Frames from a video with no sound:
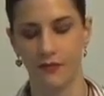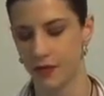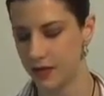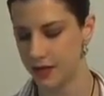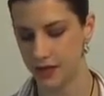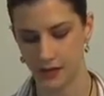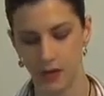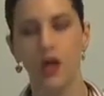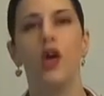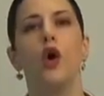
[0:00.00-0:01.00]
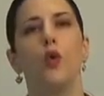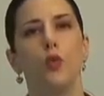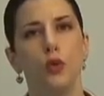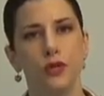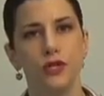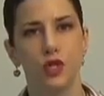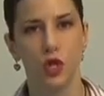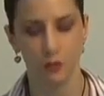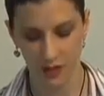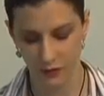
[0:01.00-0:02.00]
Again, we'll
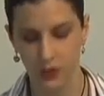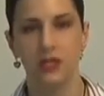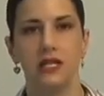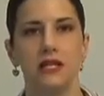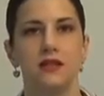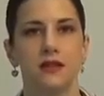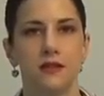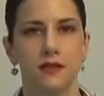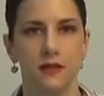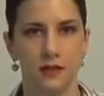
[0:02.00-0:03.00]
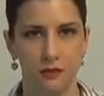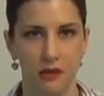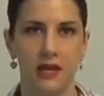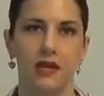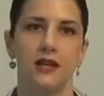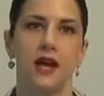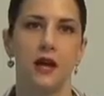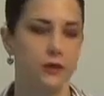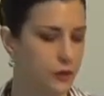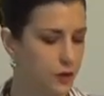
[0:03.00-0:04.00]
determine if you need this depending on how
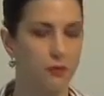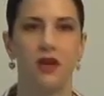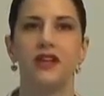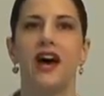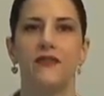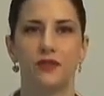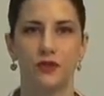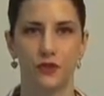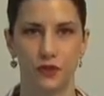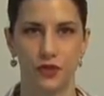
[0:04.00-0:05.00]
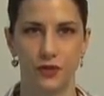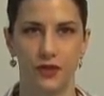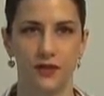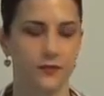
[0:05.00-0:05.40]
you respond after surgery.